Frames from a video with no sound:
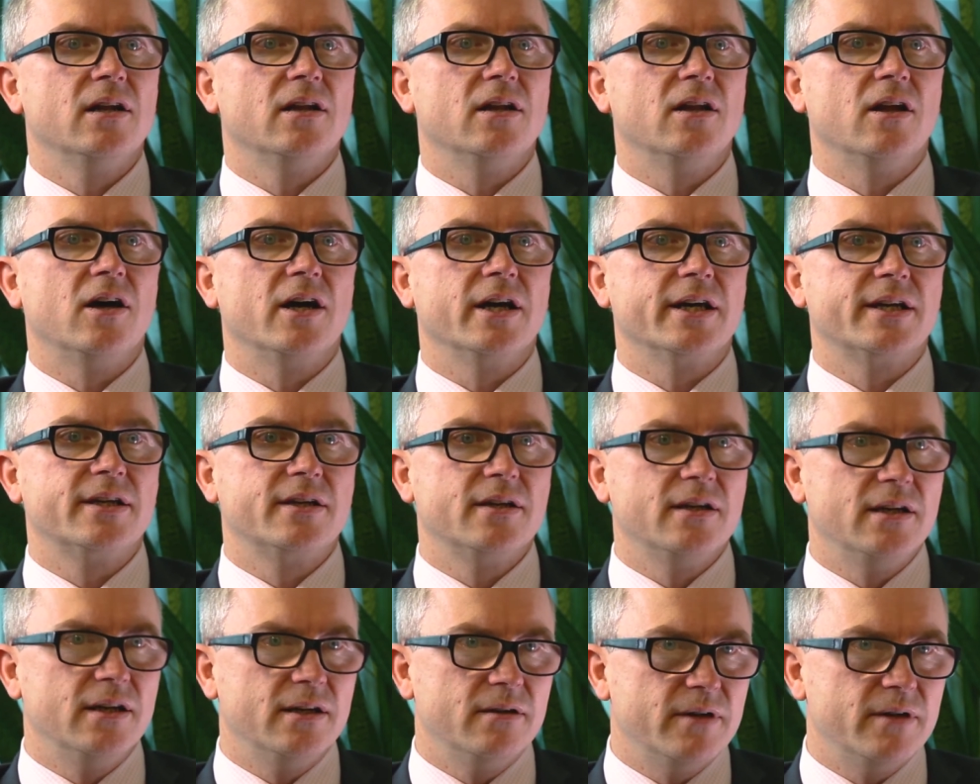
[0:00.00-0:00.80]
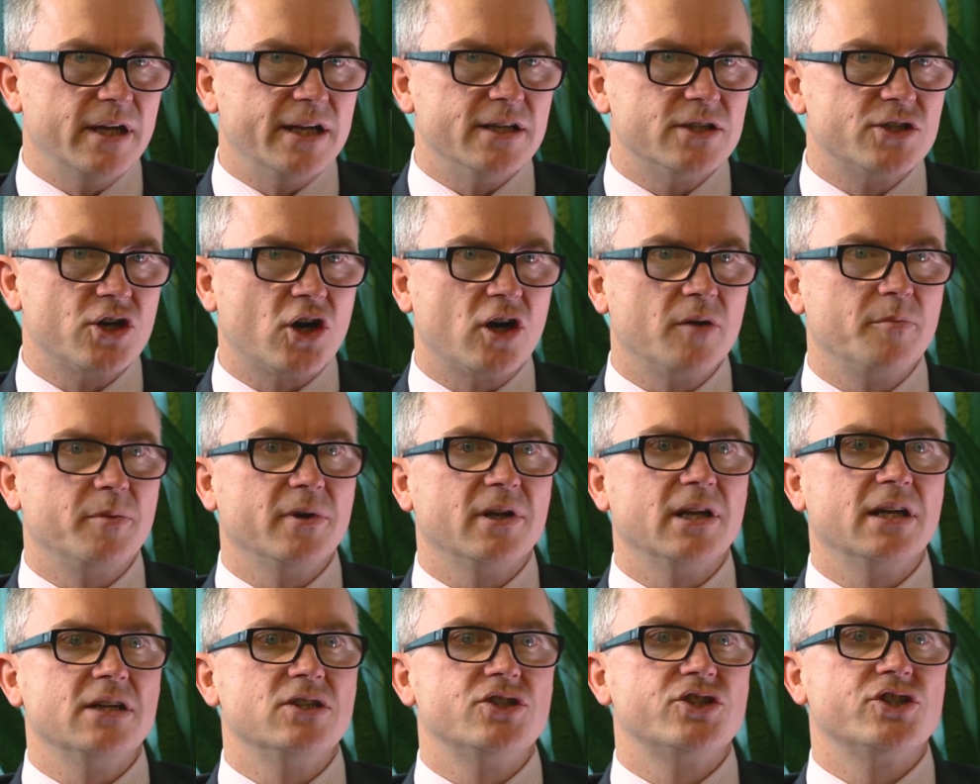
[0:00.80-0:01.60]
like
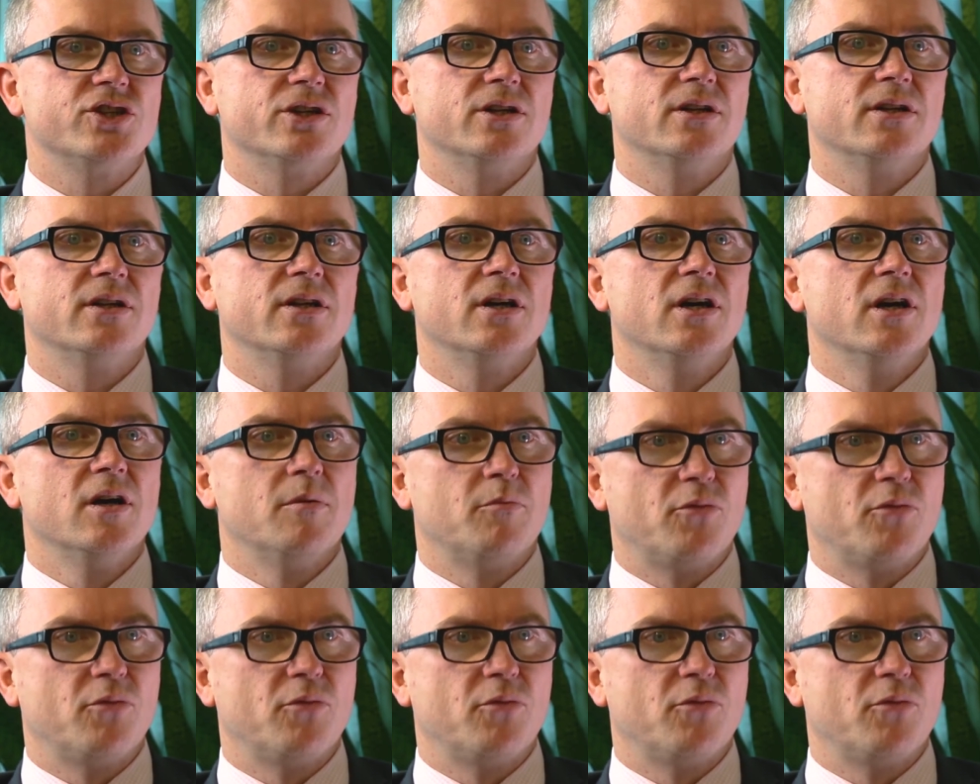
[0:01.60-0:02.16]
interpolation,